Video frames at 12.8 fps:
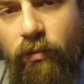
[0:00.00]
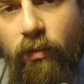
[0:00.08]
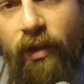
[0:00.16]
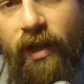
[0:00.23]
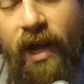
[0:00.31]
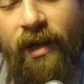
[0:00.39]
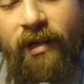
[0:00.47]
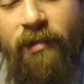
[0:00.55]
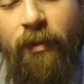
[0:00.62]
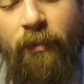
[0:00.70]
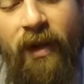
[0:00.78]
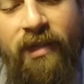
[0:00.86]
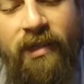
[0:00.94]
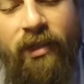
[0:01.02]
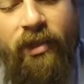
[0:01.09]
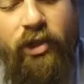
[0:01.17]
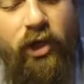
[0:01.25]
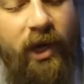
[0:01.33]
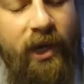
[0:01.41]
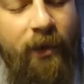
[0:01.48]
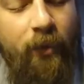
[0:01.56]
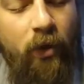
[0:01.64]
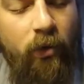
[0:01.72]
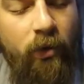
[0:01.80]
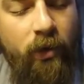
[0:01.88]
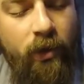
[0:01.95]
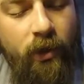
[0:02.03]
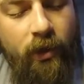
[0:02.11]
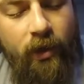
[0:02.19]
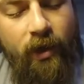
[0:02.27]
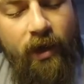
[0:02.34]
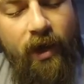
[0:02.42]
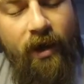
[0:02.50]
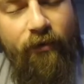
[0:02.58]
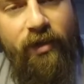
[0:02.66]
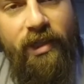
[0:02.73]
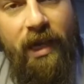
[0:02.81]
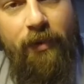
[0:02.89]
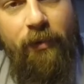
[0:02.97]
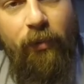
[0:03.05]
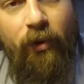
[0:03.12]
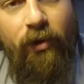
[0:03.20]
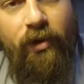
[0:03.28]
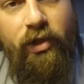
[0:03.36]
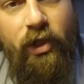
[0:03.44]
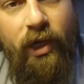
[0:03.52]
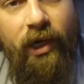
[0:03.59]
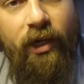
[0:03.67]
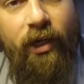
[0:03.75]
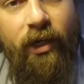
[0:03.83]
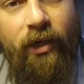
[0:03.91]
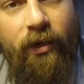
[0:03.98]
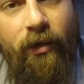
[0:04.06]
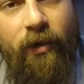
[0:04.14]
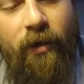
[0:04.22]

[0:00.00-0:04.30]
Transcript: what that is. But basically, training mode, every time you pull the trigger,